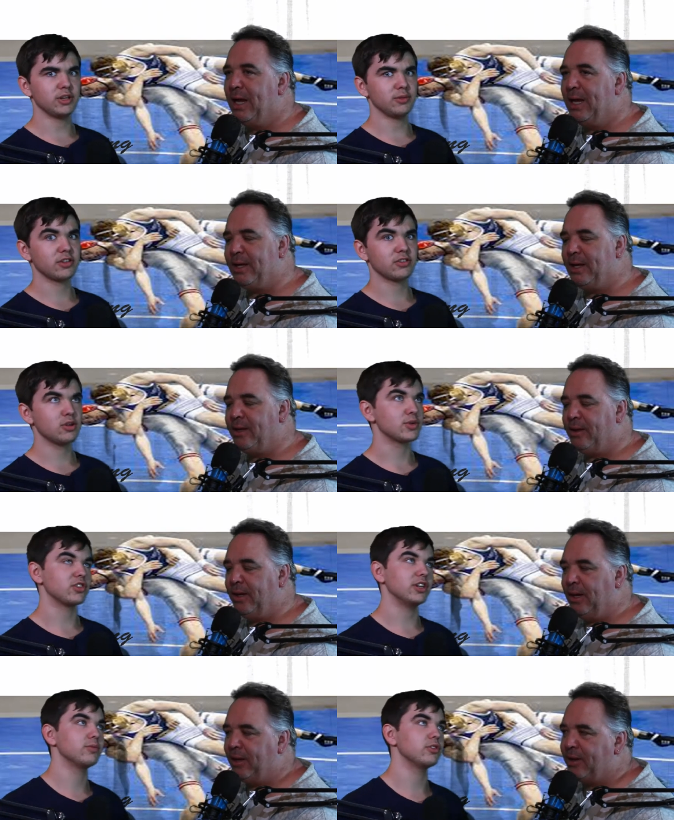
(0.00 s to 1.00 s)
Speaker 1: buy it's,
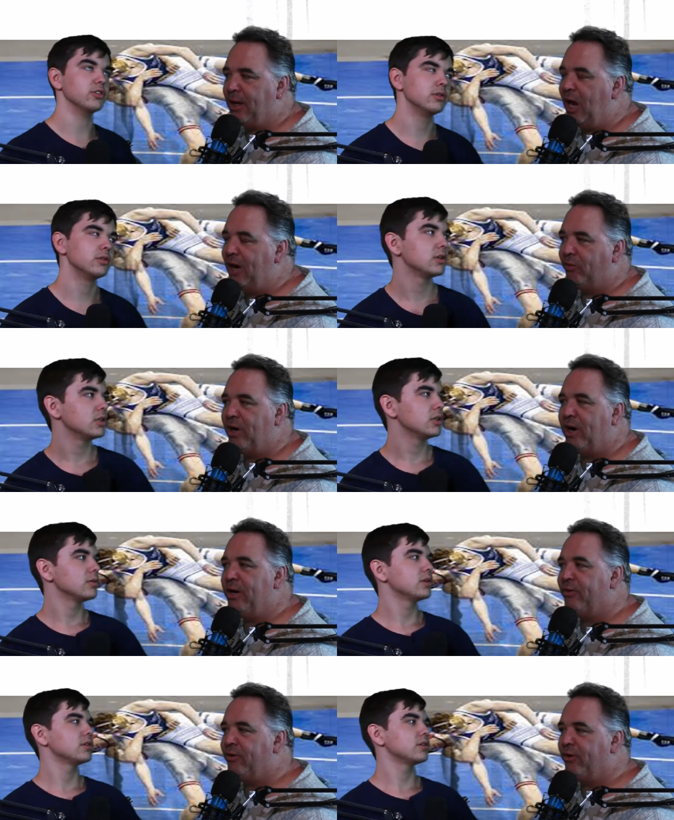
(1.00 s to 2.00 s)
SummerSlam. It's so. kind
Speaker 2: of a rare
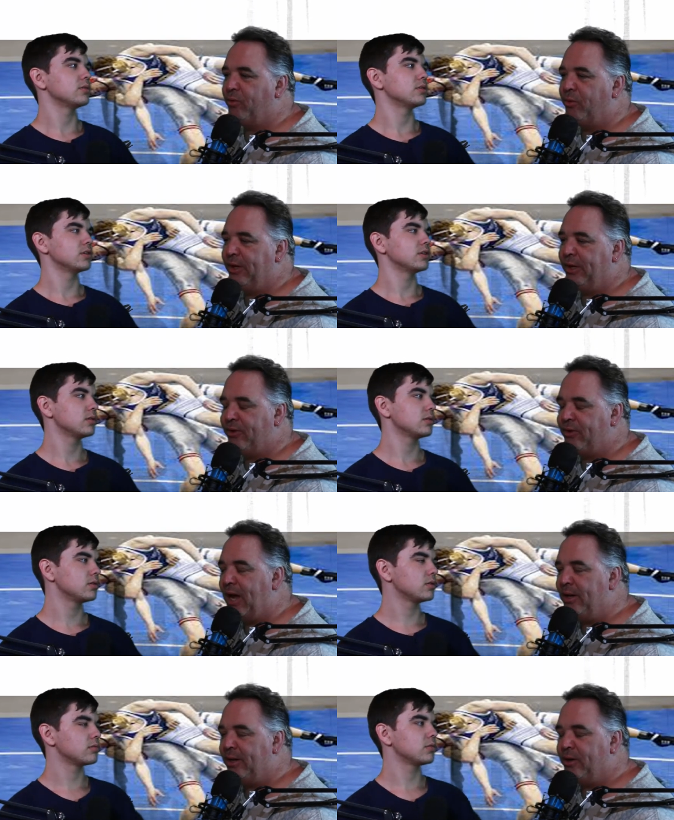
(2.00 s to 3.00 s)
instance where they
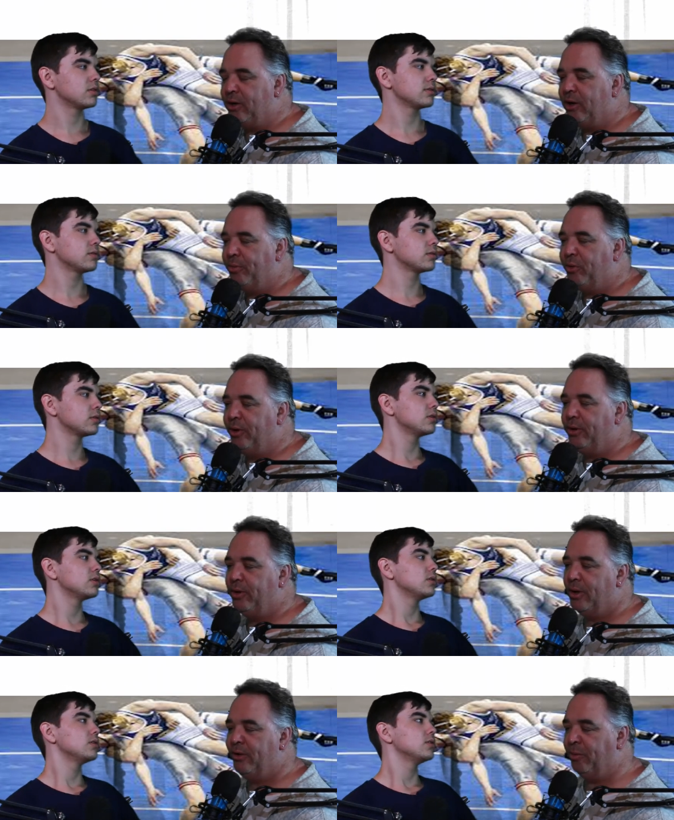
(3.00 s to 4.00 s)
decide that they're going to put
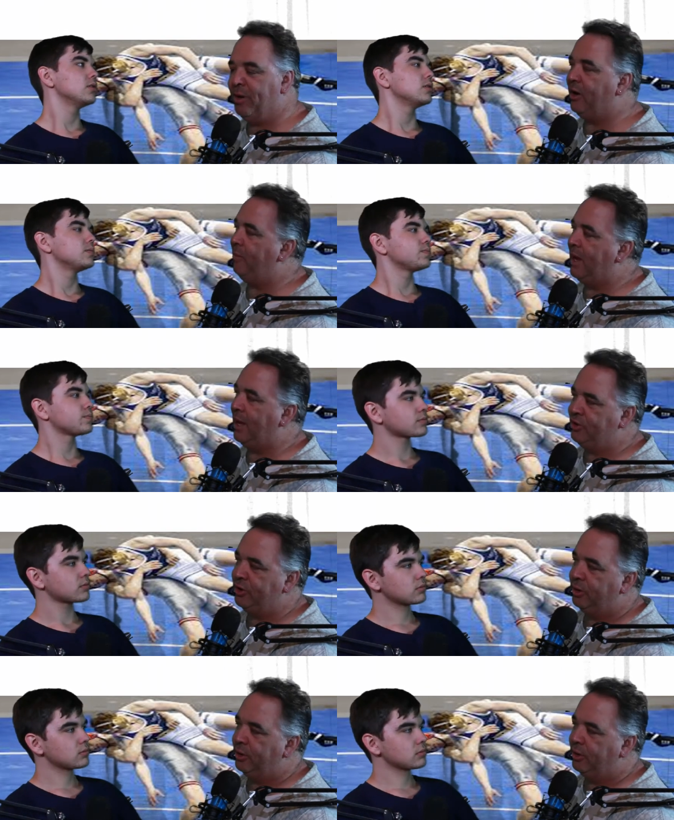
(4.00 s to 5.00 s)
the better match
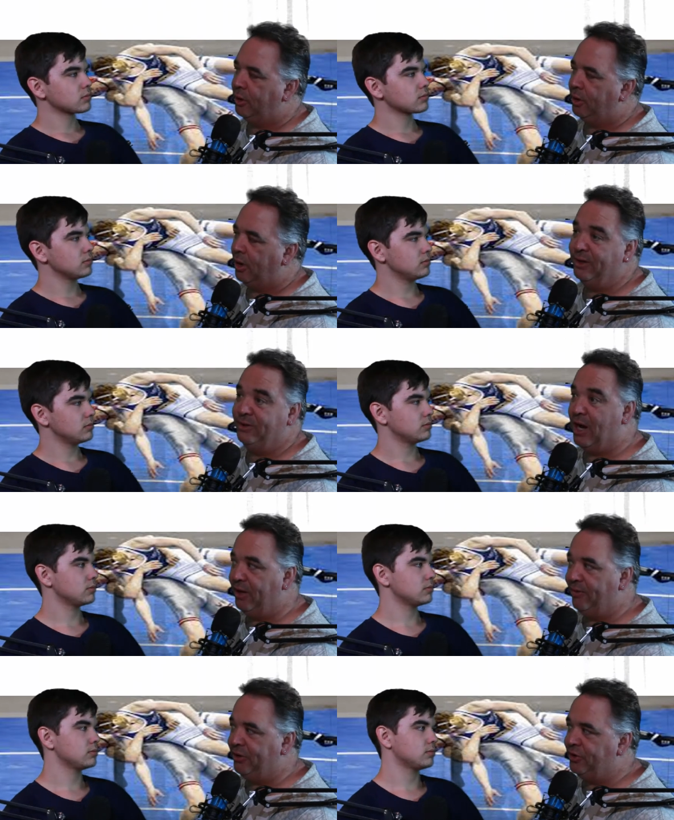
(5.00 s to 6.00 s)
on
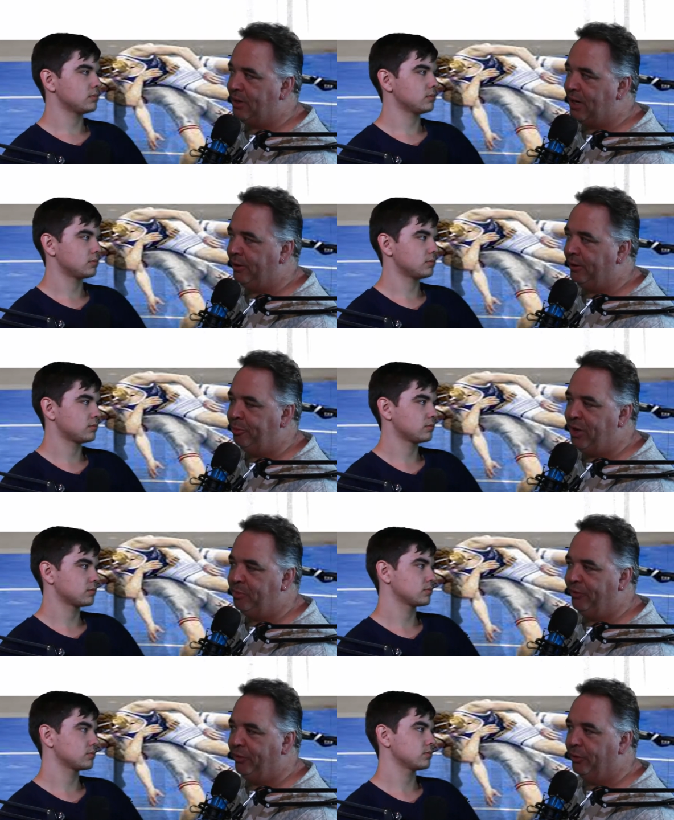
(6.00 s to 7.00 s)
television rather than the pay
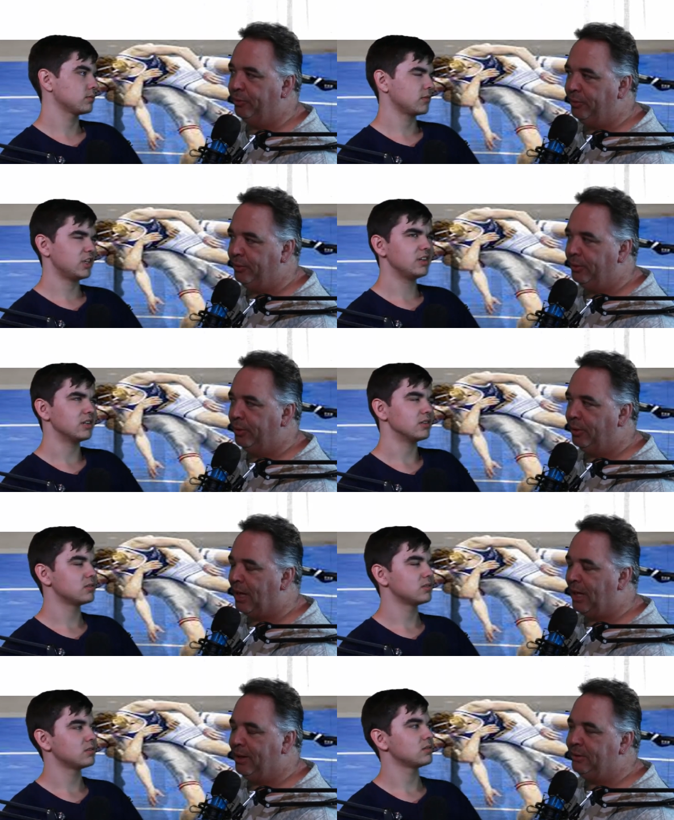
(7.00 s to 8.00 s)
per view. Yeah,
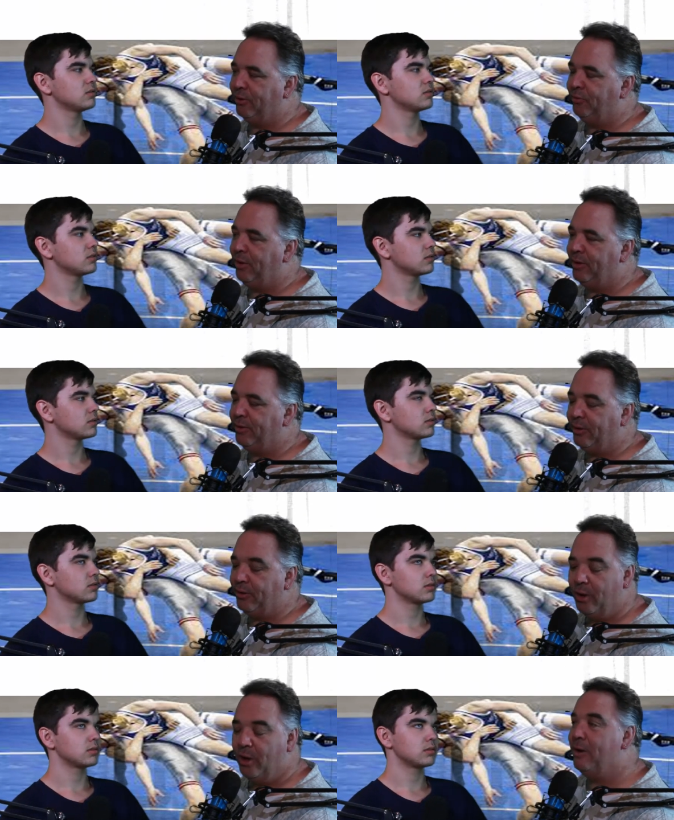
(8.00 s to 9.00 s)
I, it doesn't make sense.
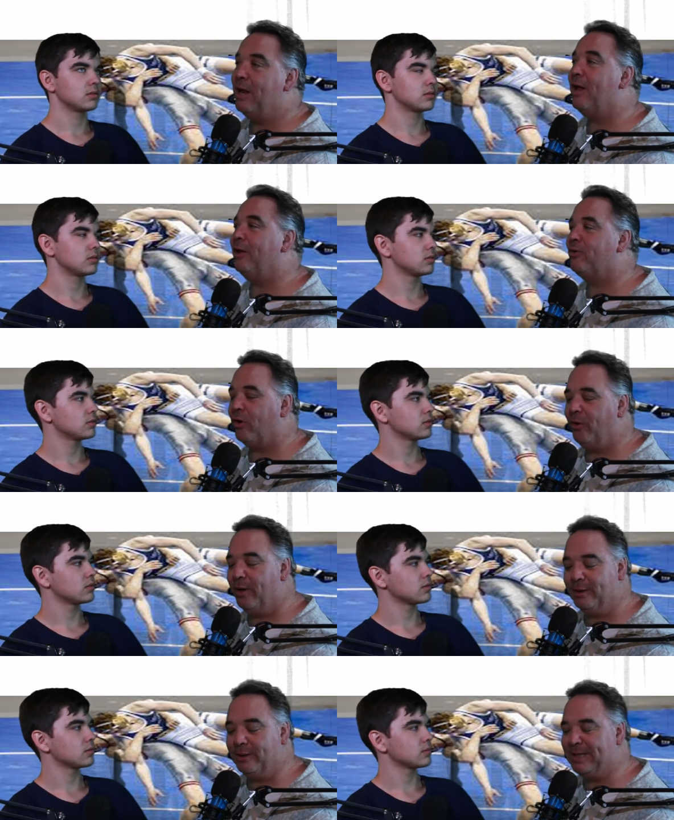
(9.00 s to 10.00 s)
Now let's go.
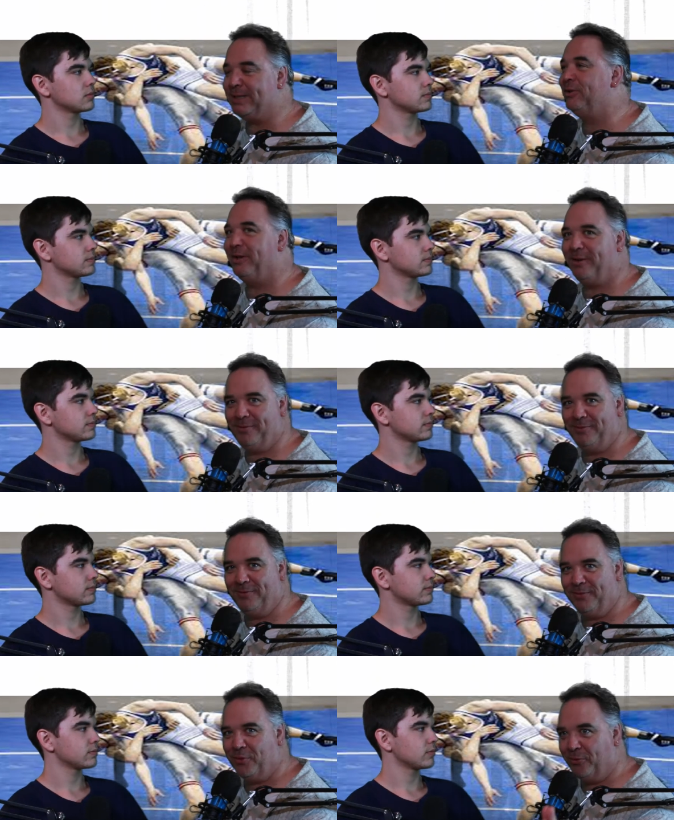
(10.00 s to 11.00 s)
Let's uh,
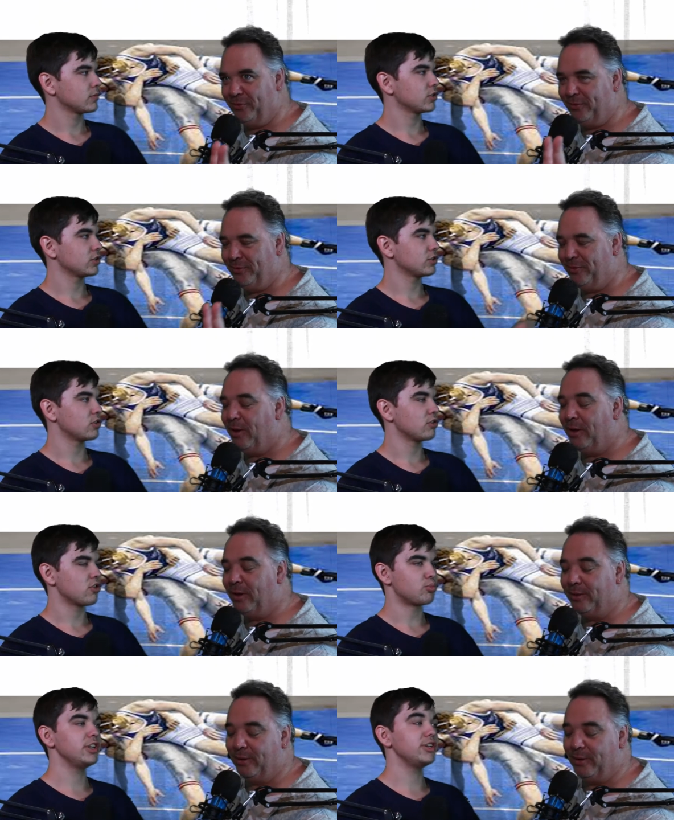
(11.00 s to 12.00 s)
let's go to the
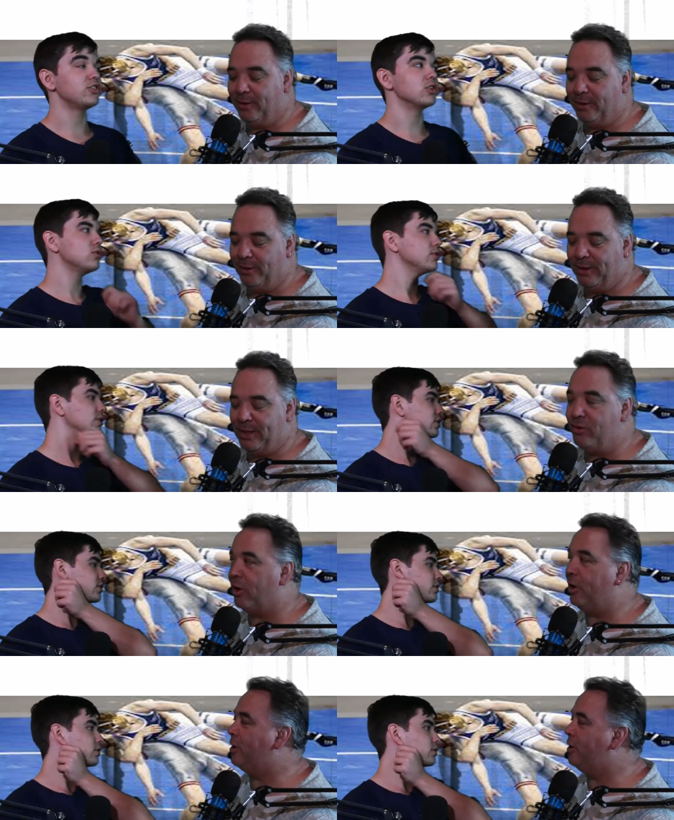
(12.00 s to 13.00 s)
pre-show. no,
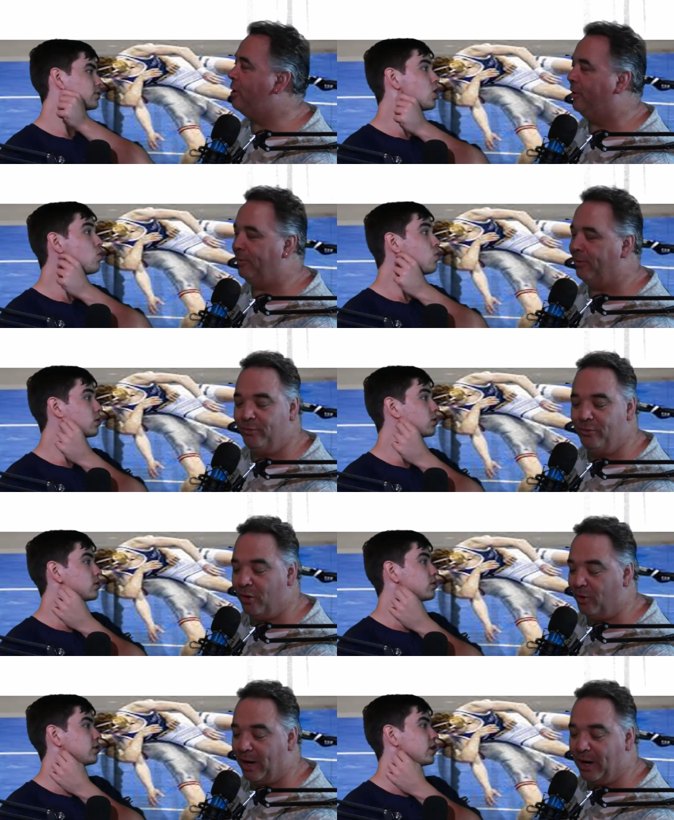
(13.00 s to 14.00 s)
no, no, no, no.
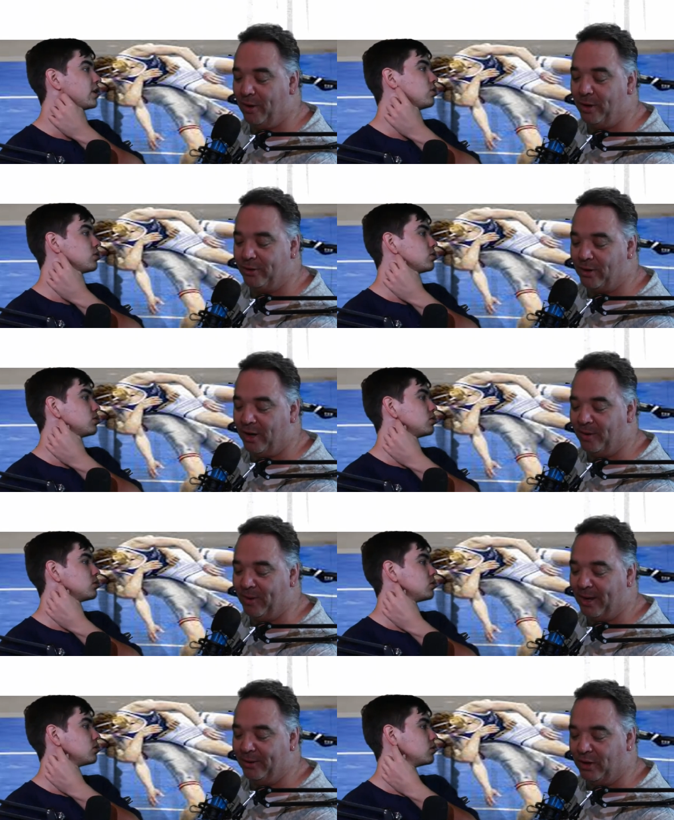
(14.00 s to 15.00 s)
No, I want to talk
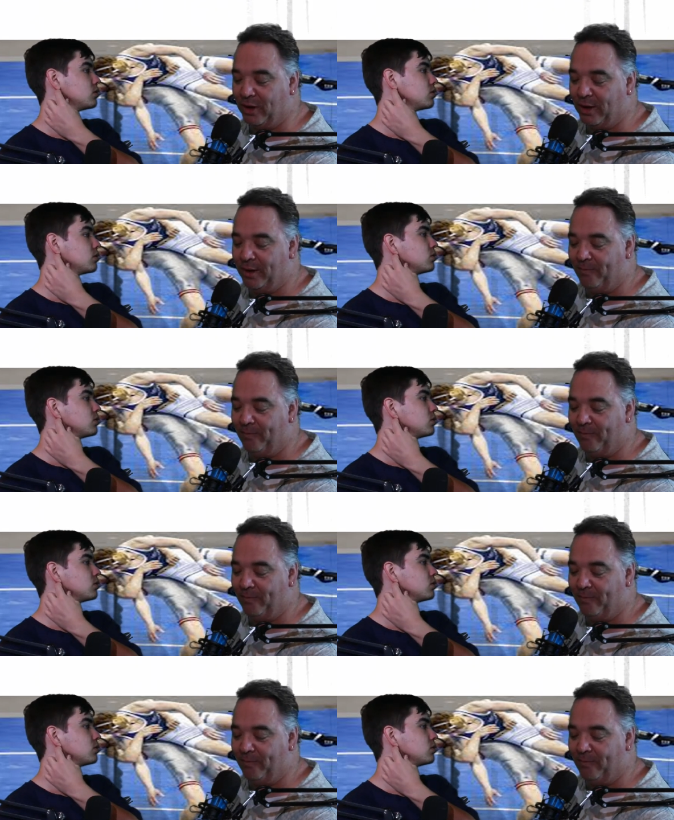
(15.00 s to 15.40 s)
about uh,